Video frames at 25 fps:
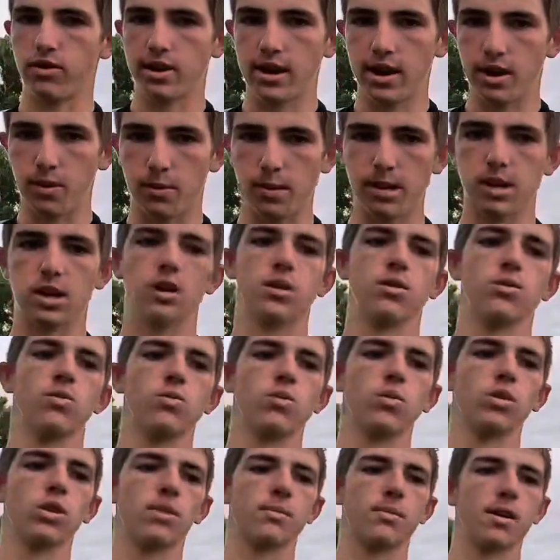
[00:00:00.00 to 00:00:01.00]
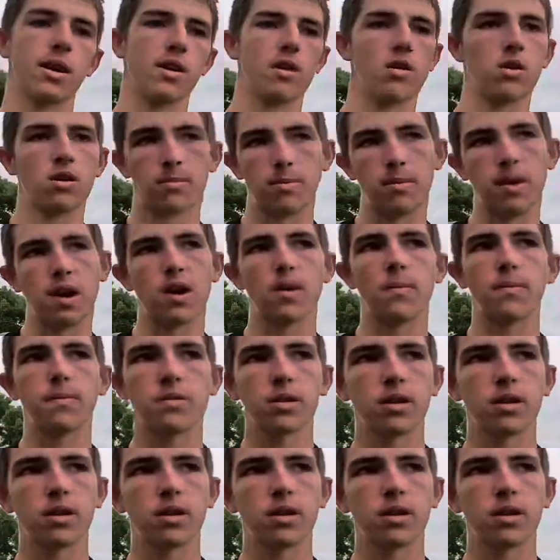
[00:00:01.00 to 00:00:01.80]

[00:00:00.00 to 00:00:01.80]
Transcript: There we go. What am I on about?